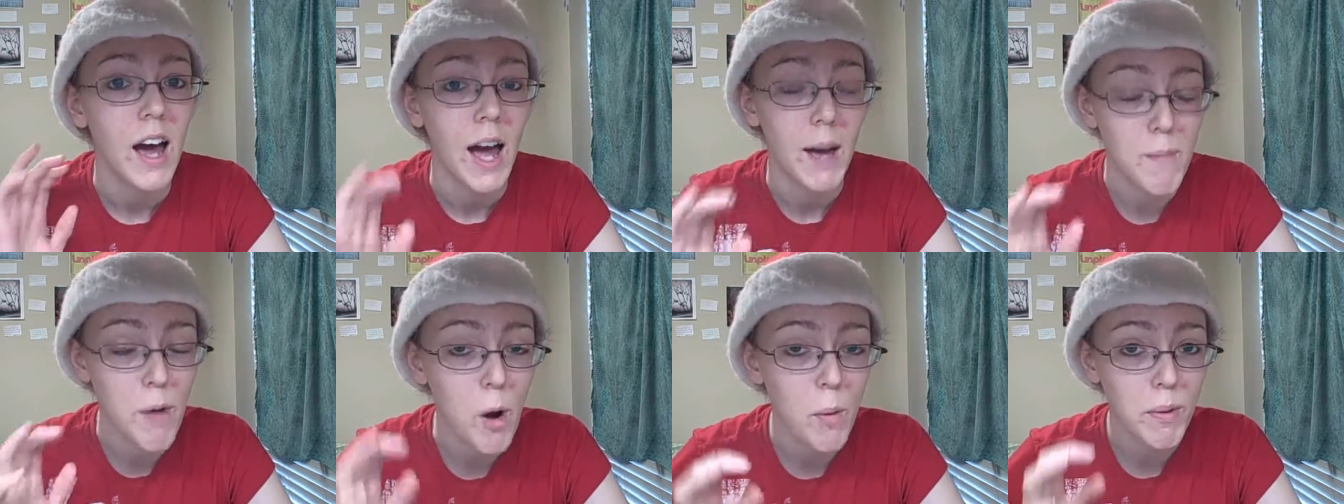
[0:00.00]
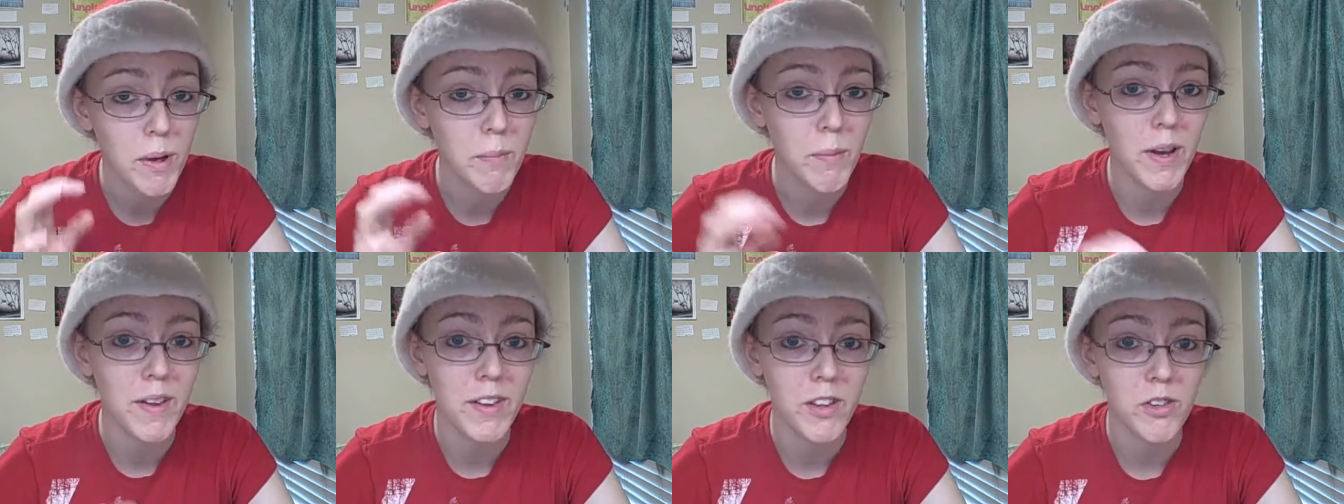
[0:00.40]
I'm
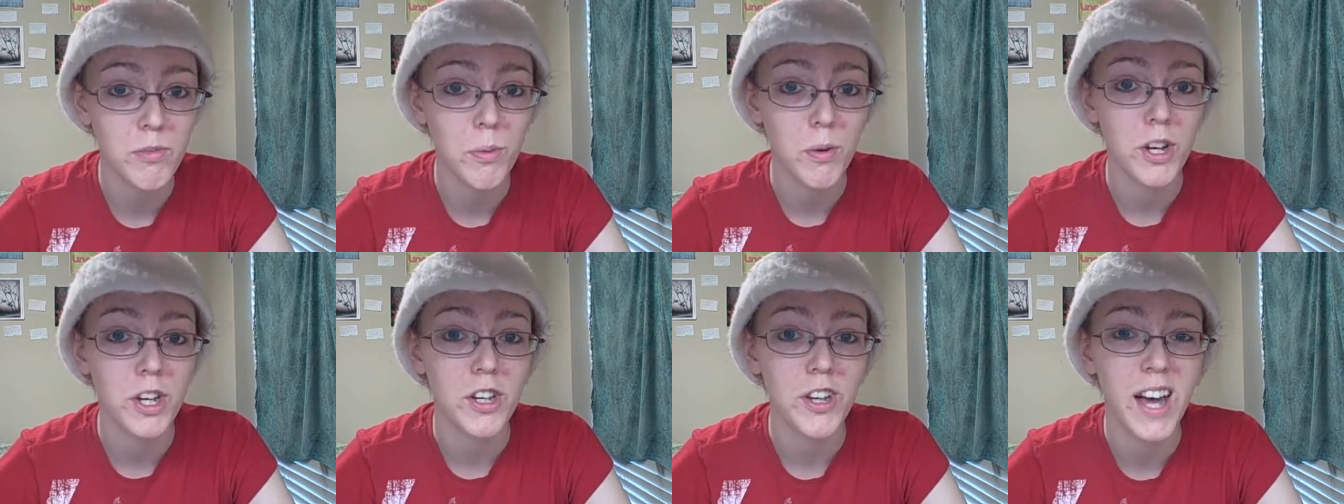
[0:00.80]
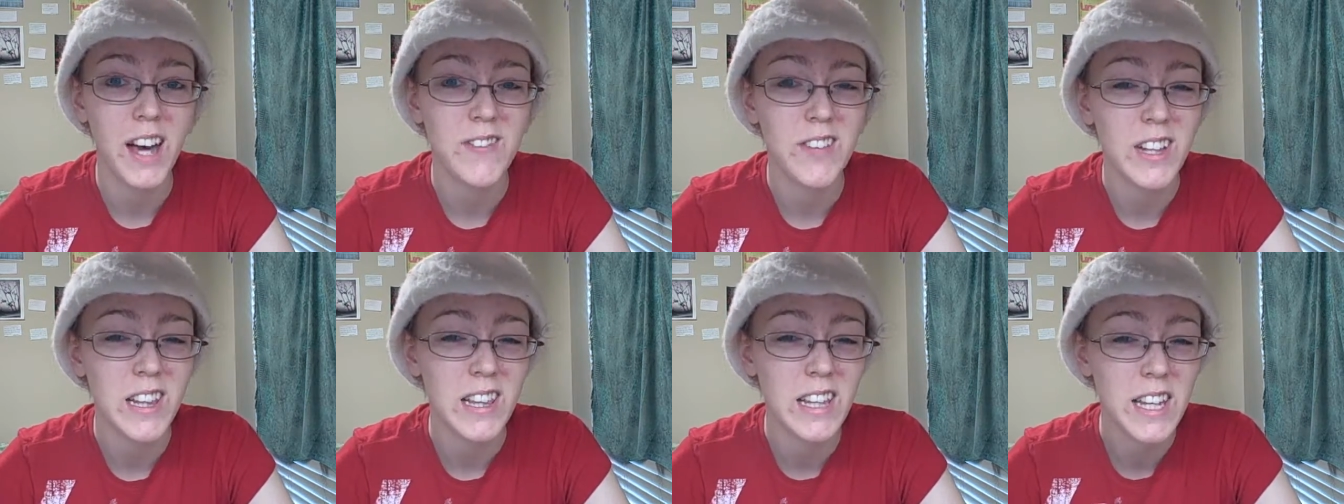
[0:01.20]
hoping by this point you'll
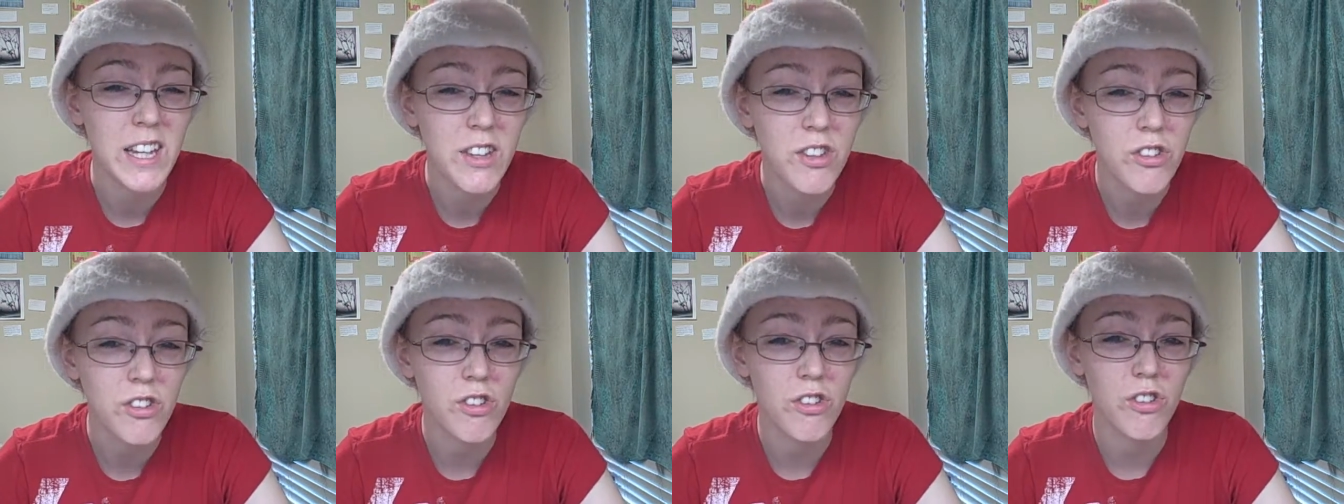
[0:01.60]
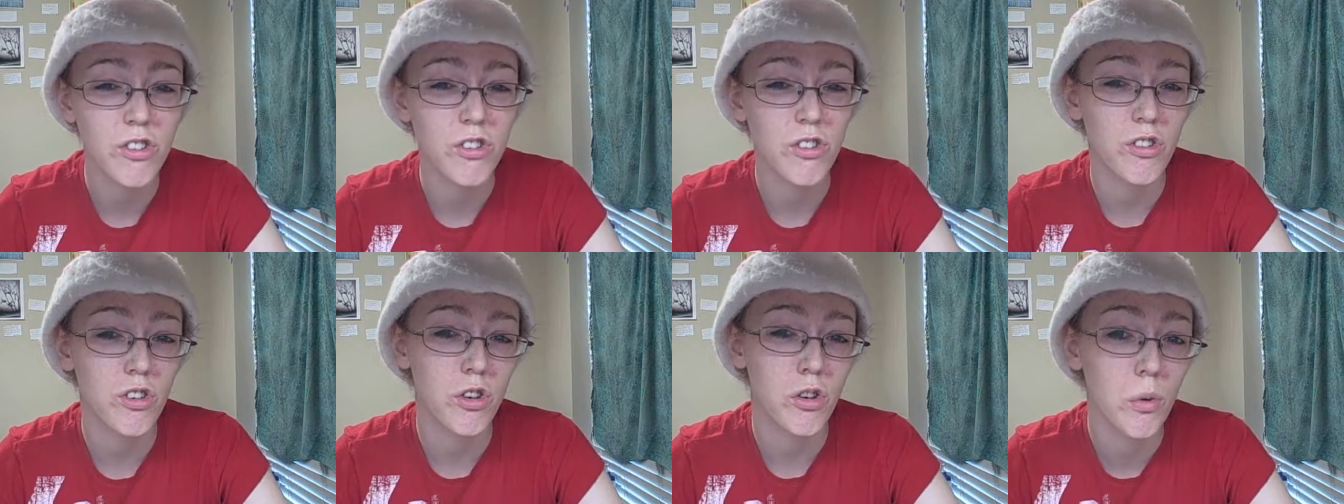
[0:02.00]
have at least
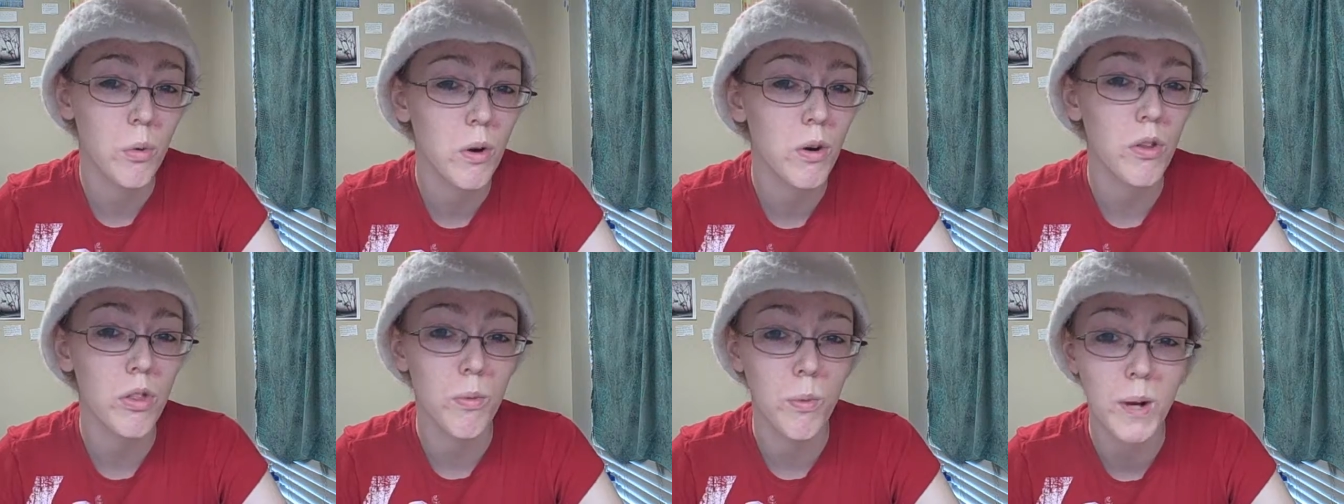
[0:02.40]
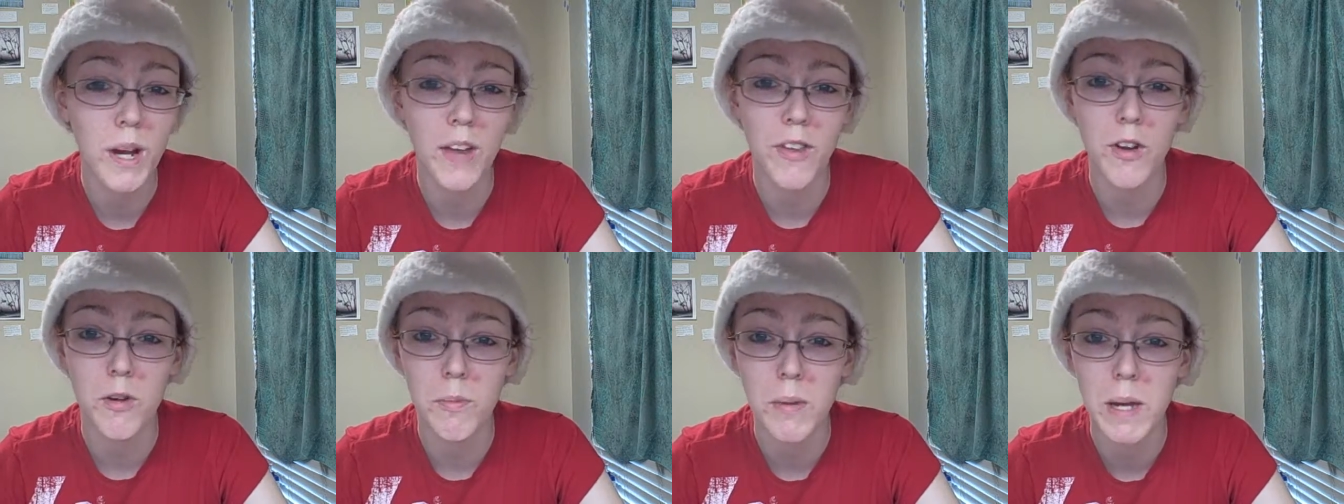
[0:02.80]
two or three
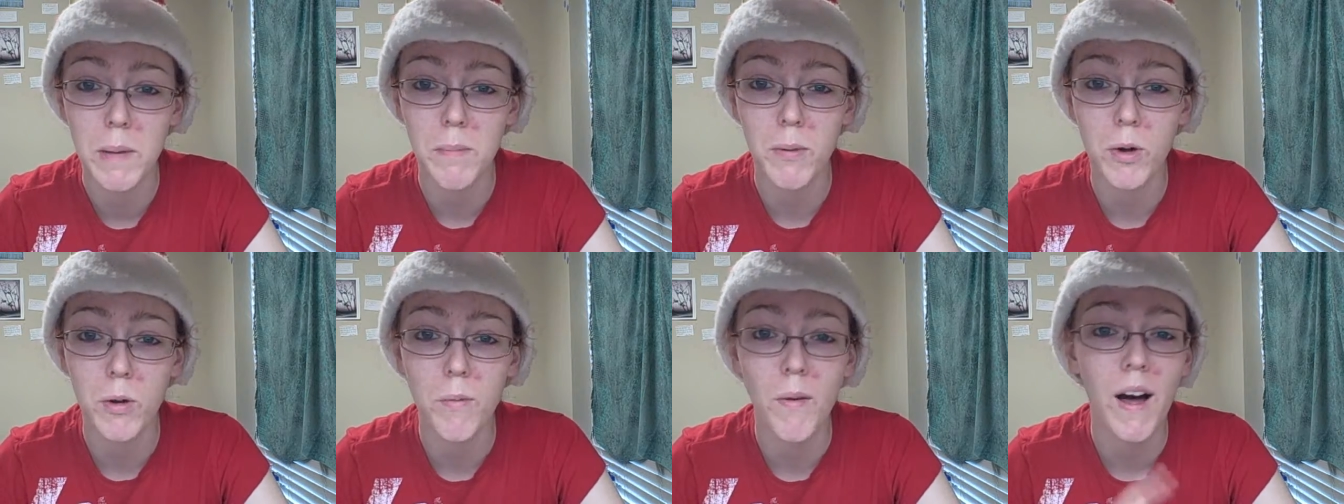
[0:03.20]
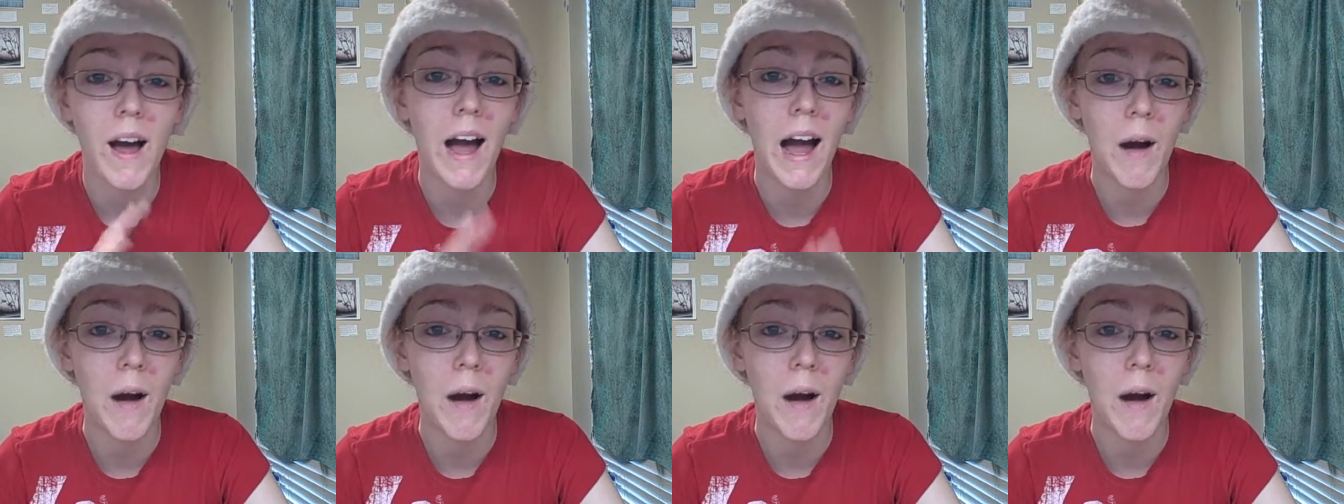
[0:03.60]
other people.